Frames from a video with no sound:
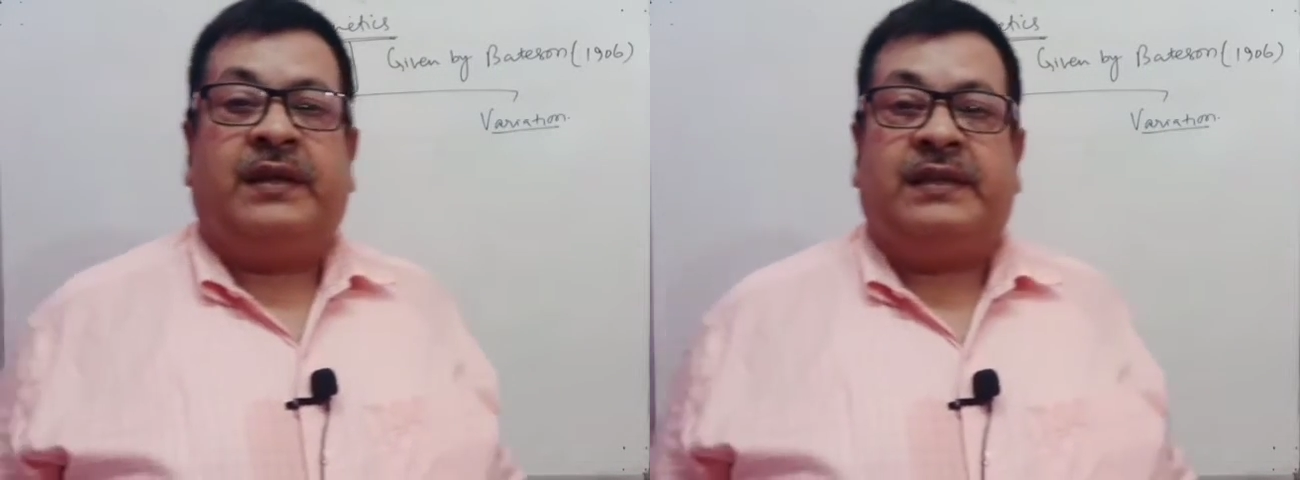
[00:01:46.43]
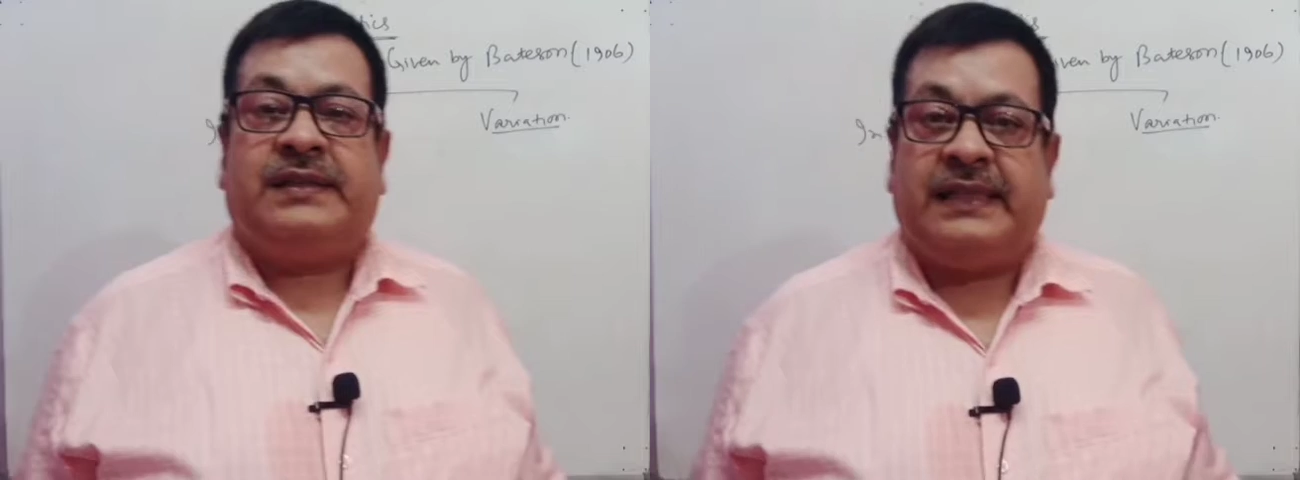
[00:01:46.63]

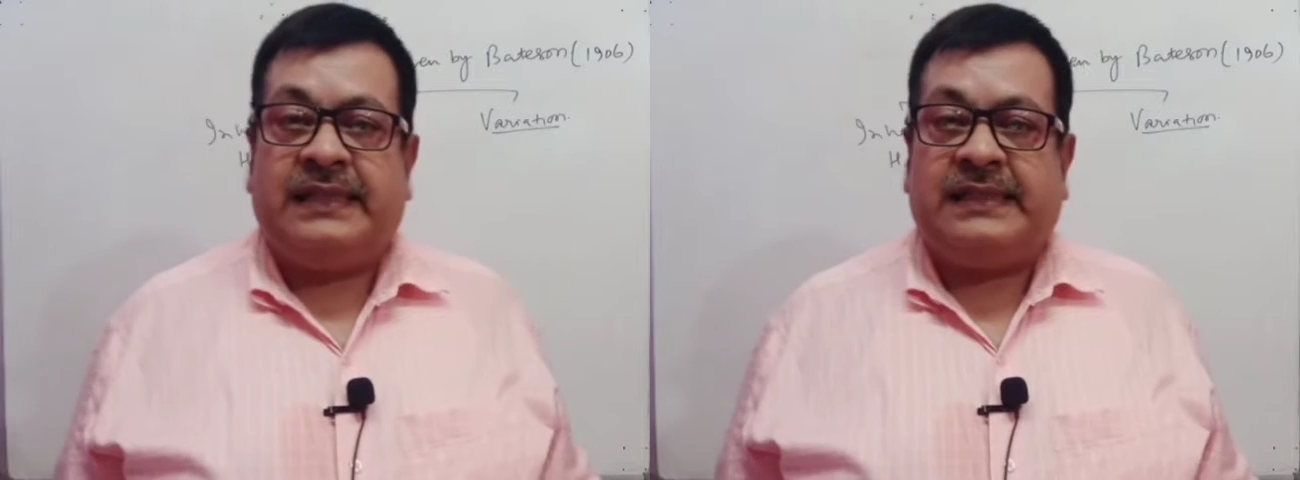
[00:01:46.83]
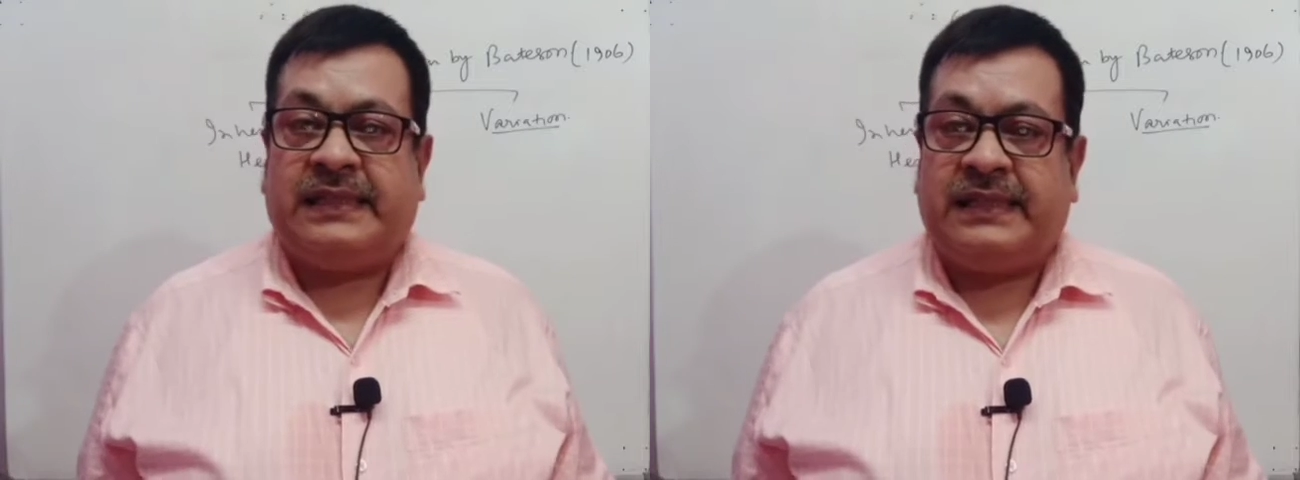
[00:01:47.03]

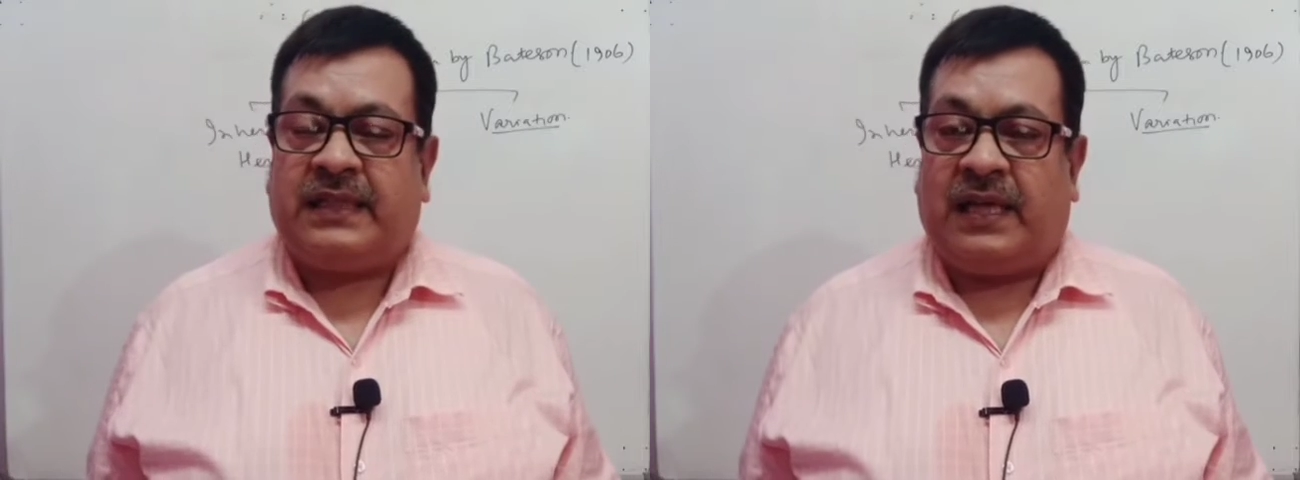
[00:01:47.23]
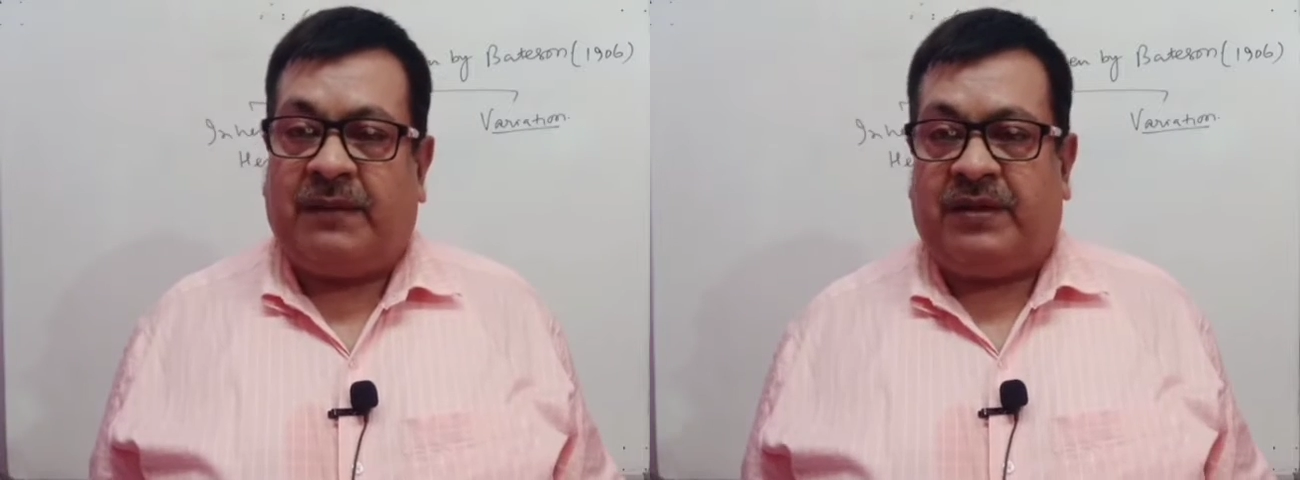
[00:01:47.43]
change in
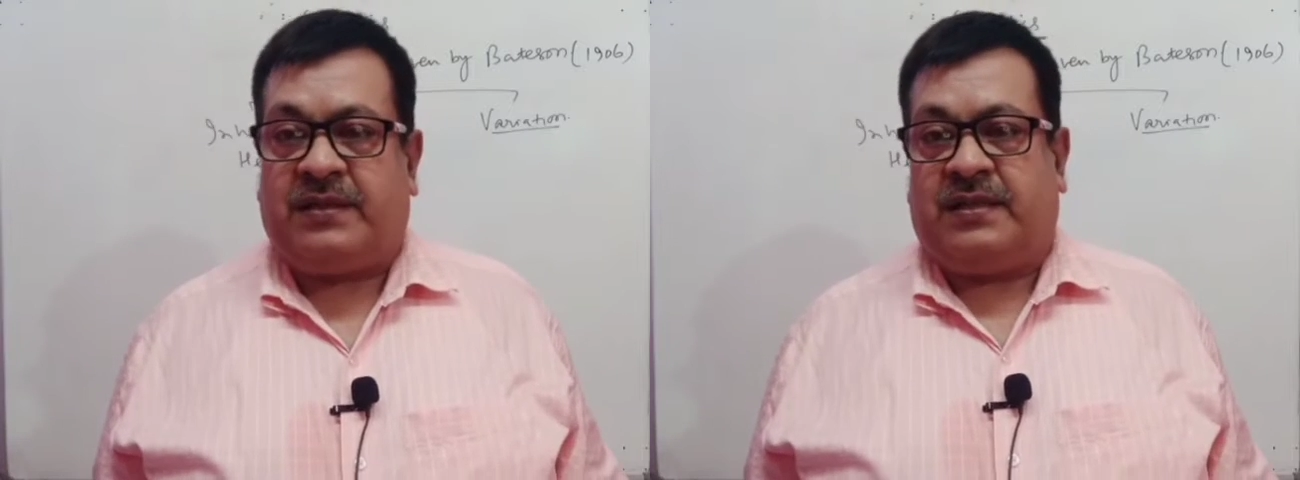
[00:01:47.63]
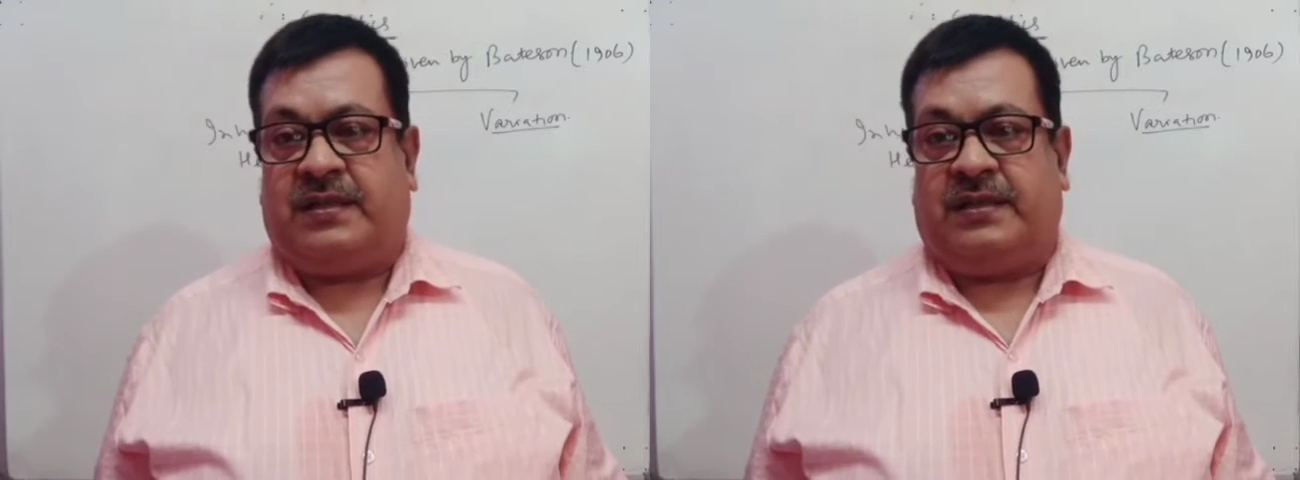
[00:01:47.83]

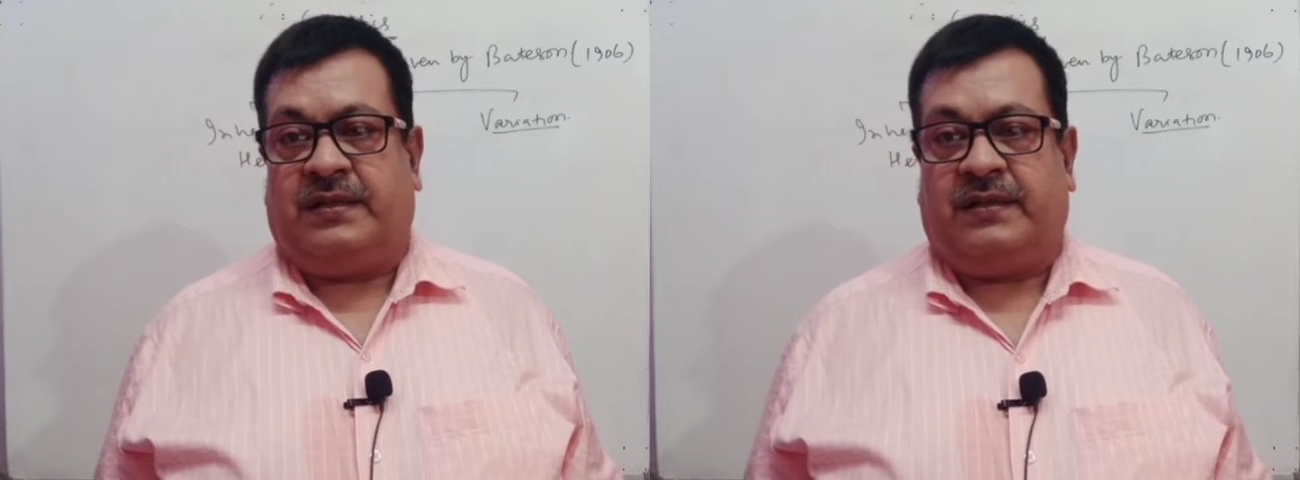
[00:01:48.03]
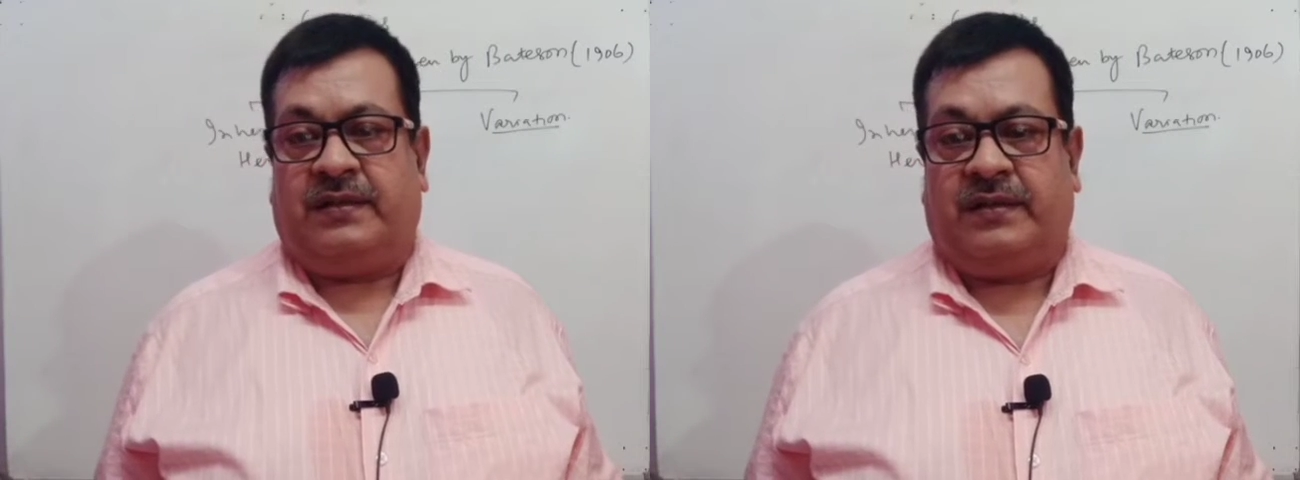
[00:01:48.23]
climate.
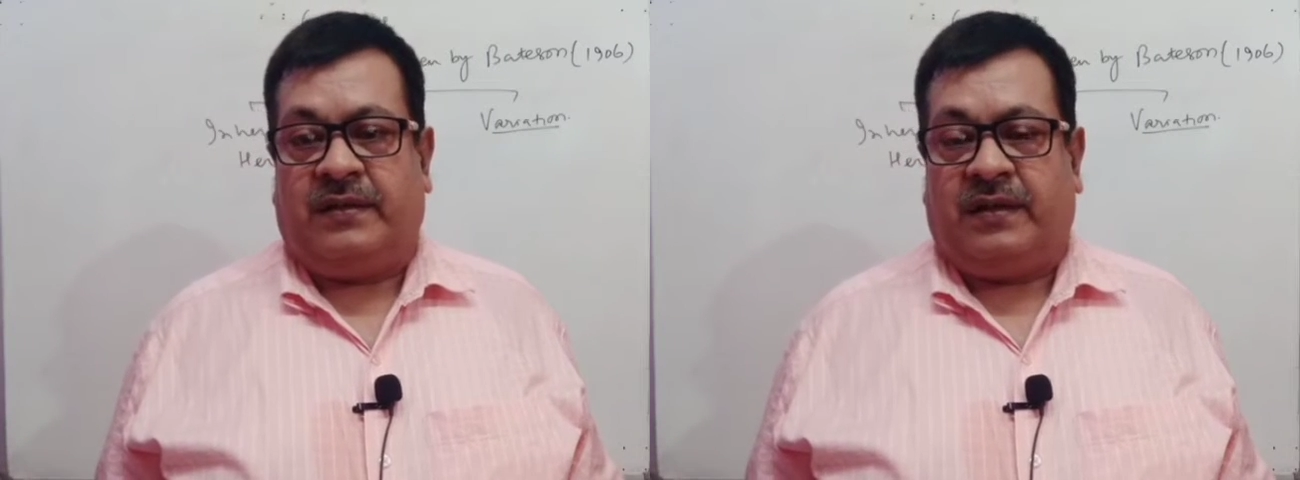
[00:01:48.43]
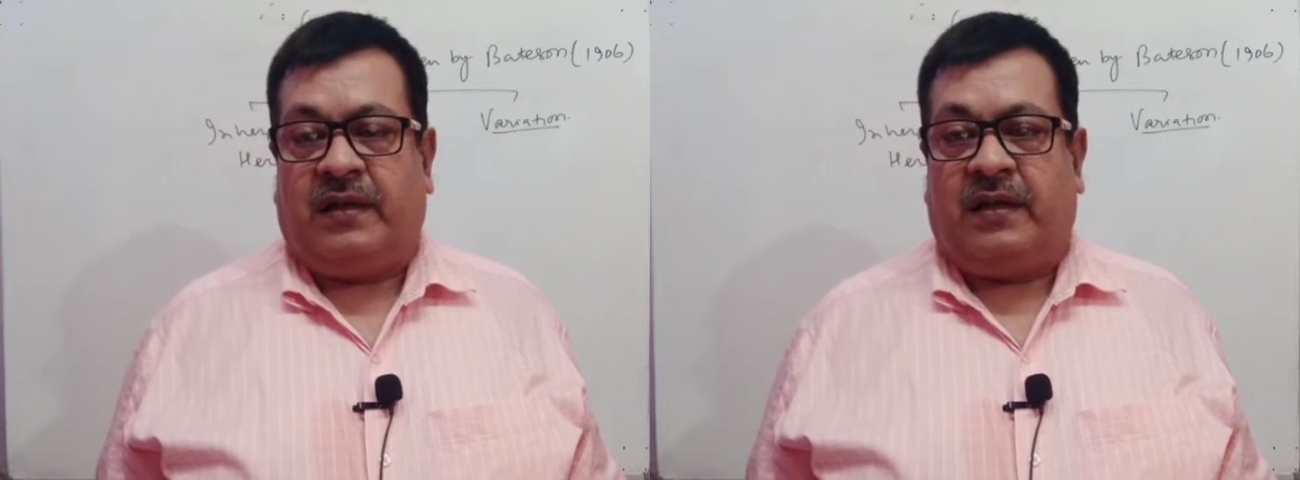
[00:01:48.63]

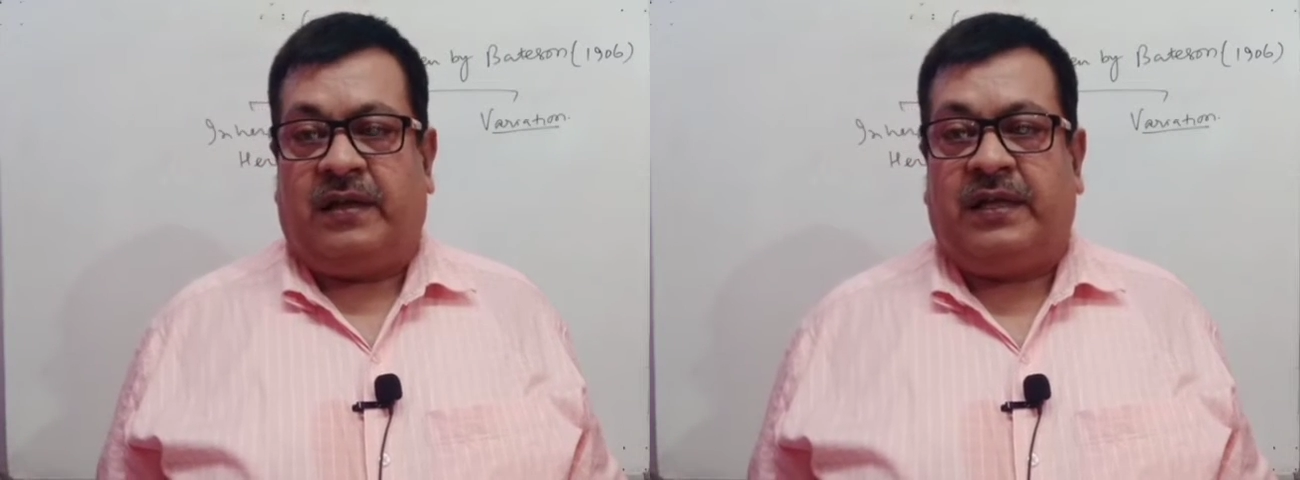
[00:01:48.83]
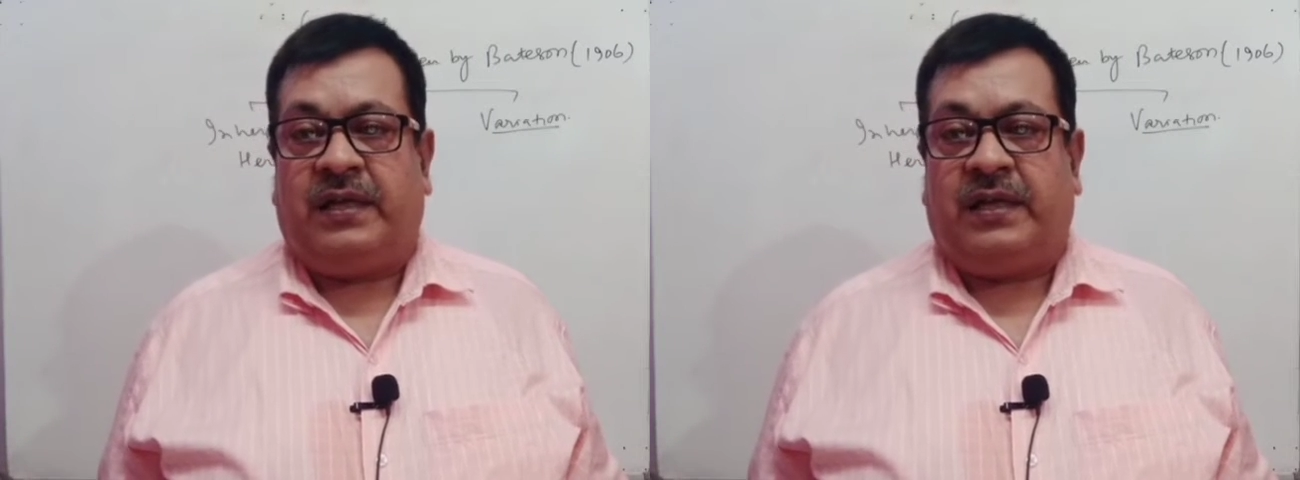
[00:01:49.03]
In